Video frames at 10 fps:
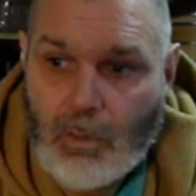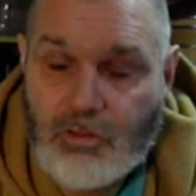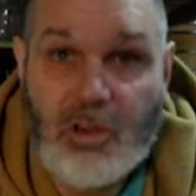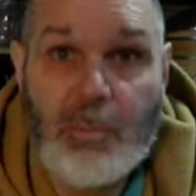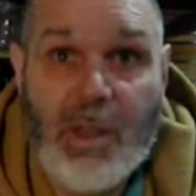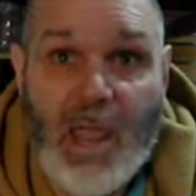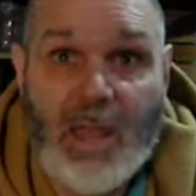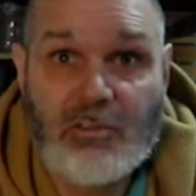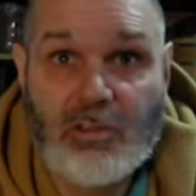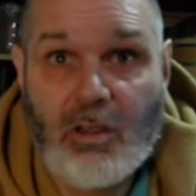
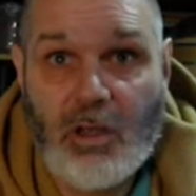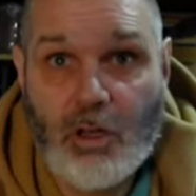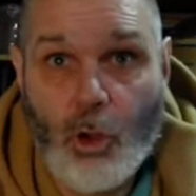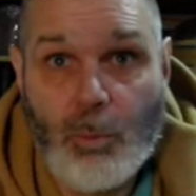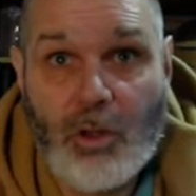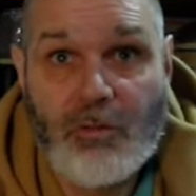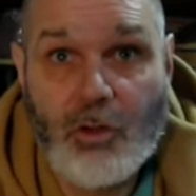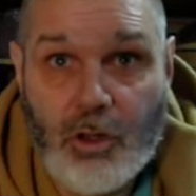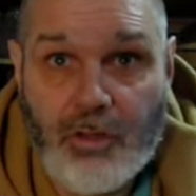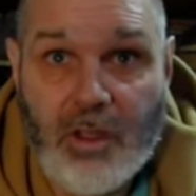GPS and a couple of
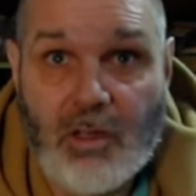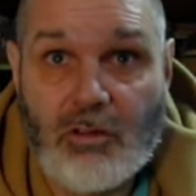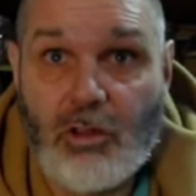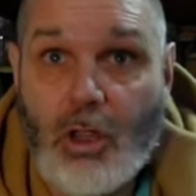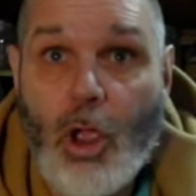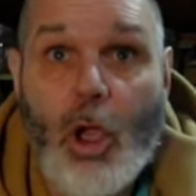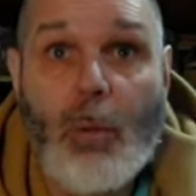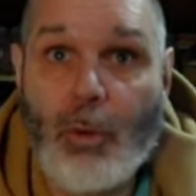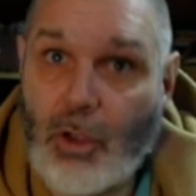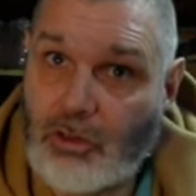other things
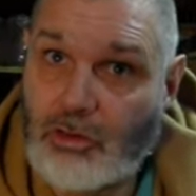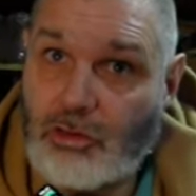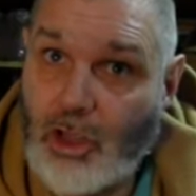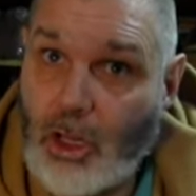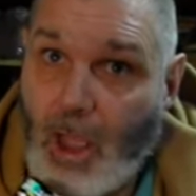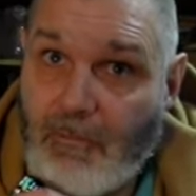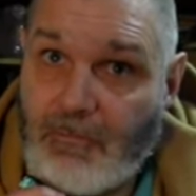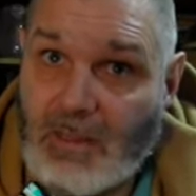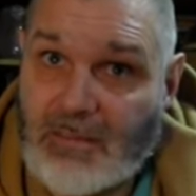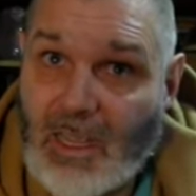but it's still a
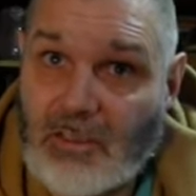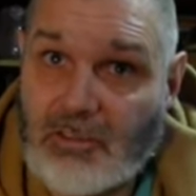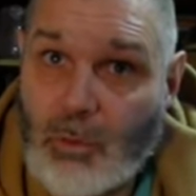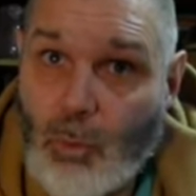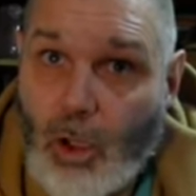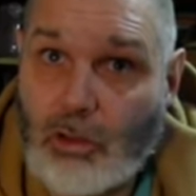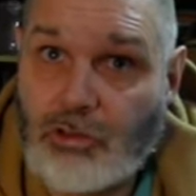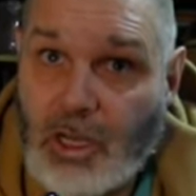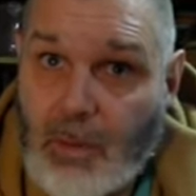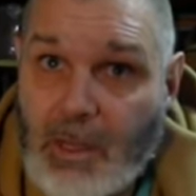fantastic
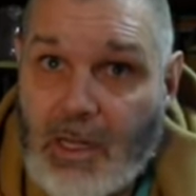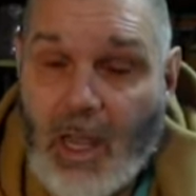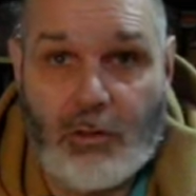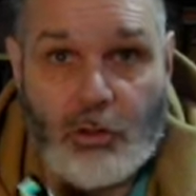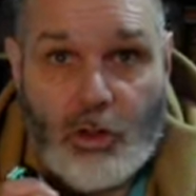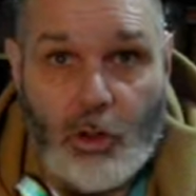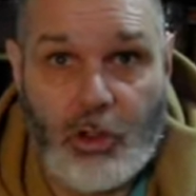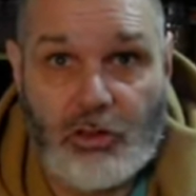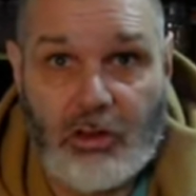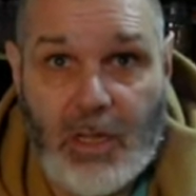watch and I mean that it does all
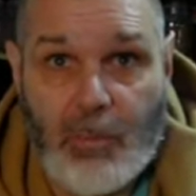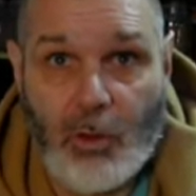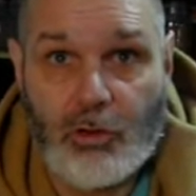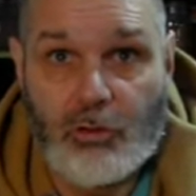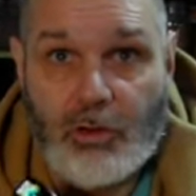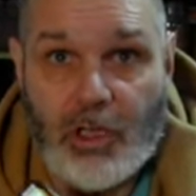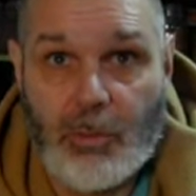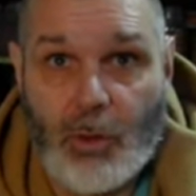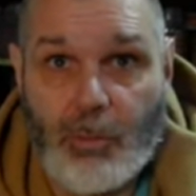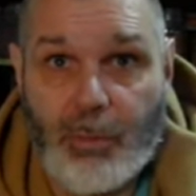your sleep monitoring your
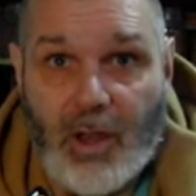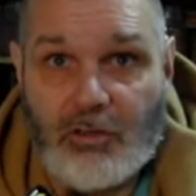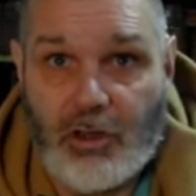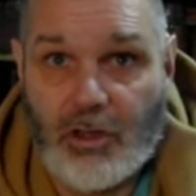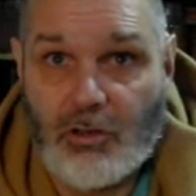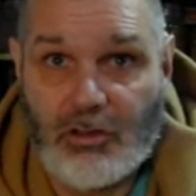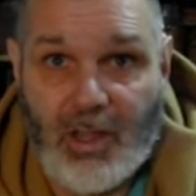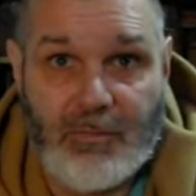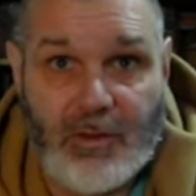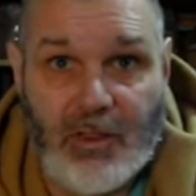blood pressure it does
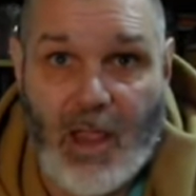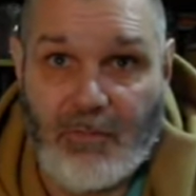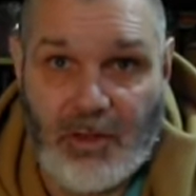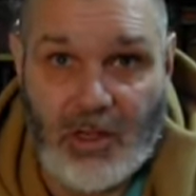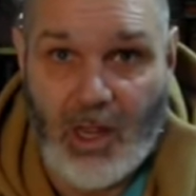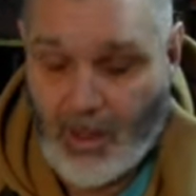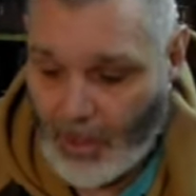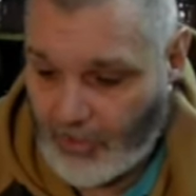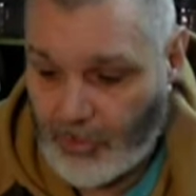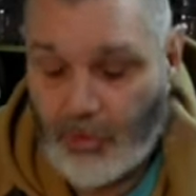everything everything like
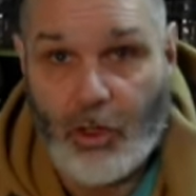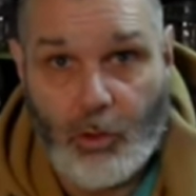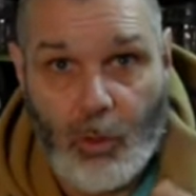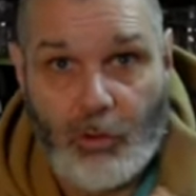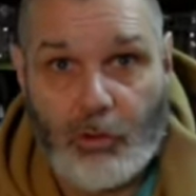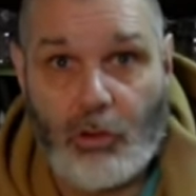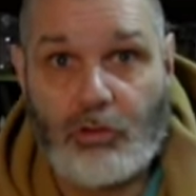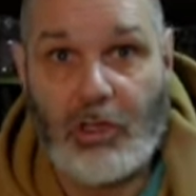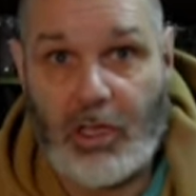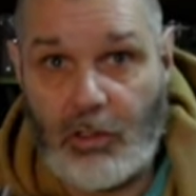that that the other one
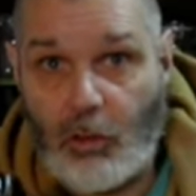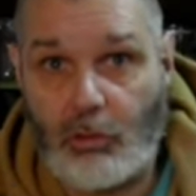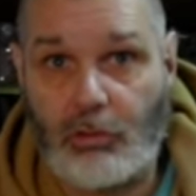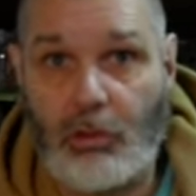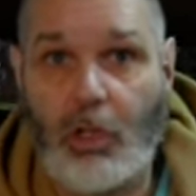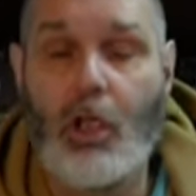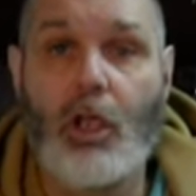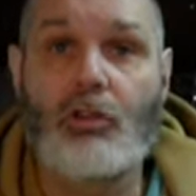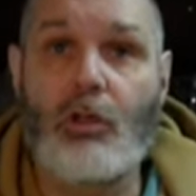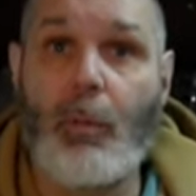does it does so